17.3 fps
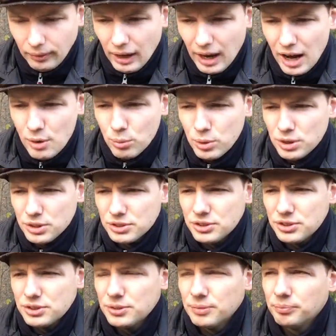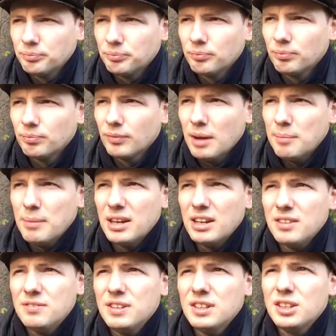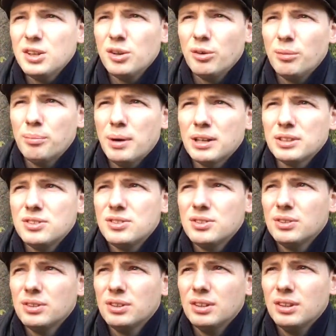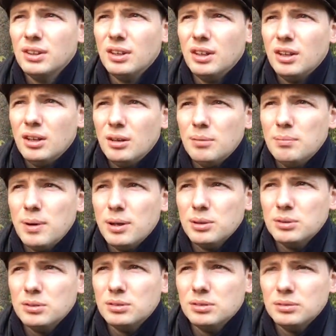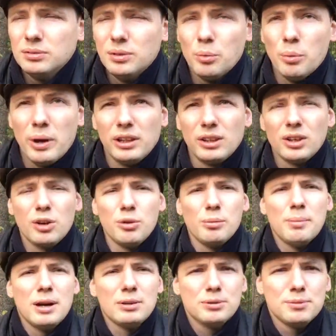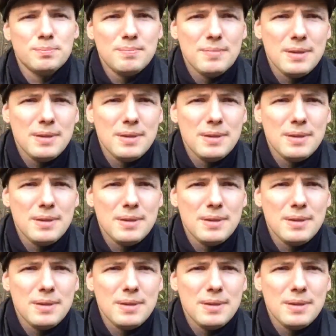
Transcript: I made a video about a while ago about